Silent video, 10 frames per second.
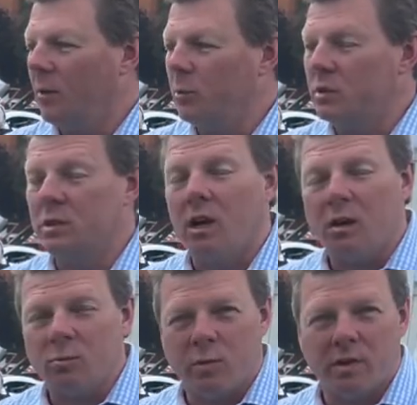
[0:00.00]
We
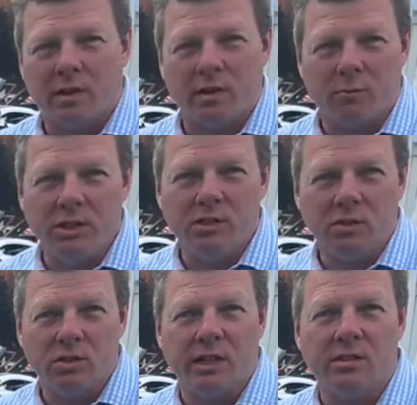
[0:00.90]
start with an
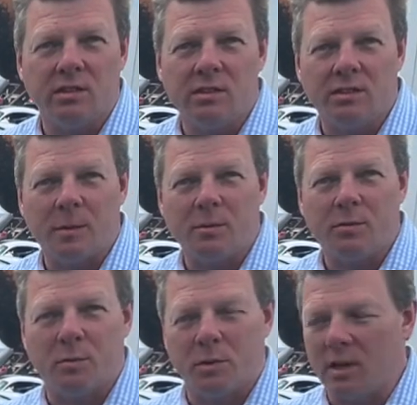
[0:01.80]
original Jensen Interceptor
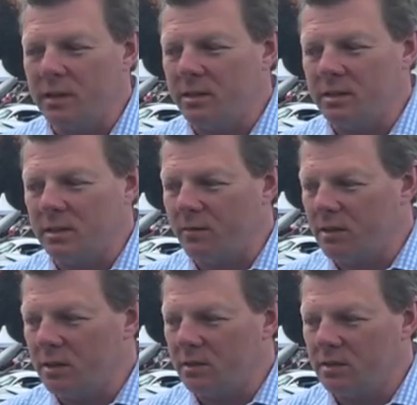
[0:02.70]
from the
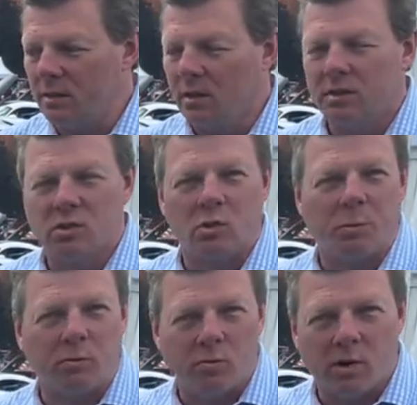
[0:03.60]
1970s,
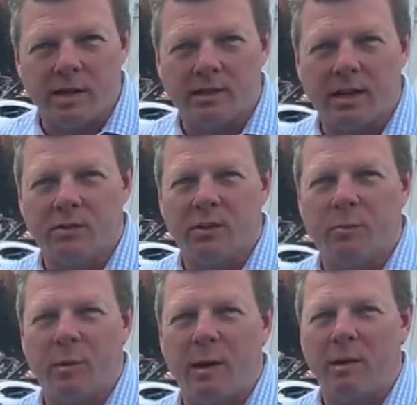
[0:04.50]
strip it right down to
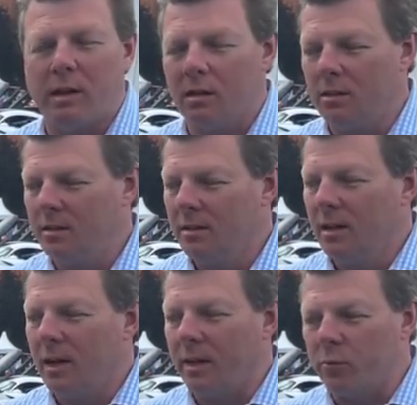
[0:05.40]
the bare metal
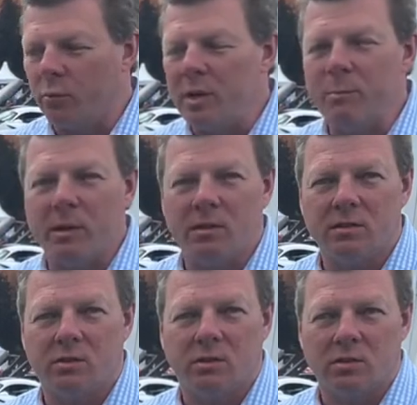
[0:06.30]
and rebuild
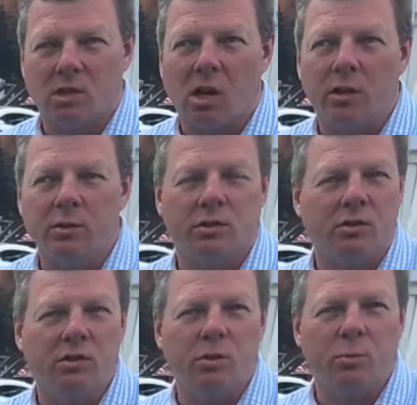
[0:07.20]
it to as close to
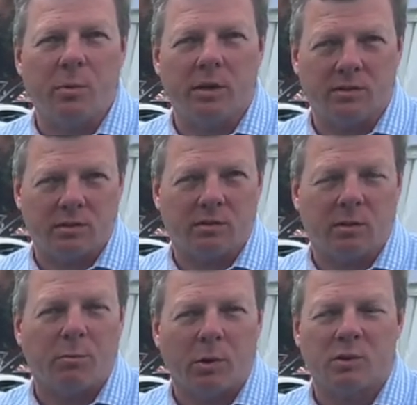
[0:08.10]
new as it
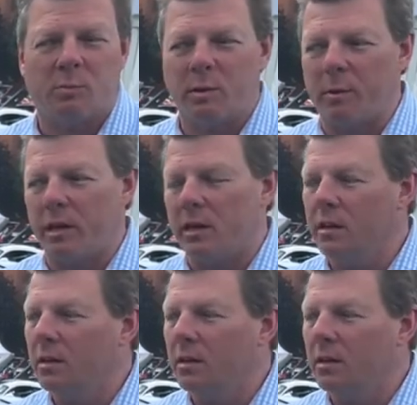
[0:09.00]
can possibly be,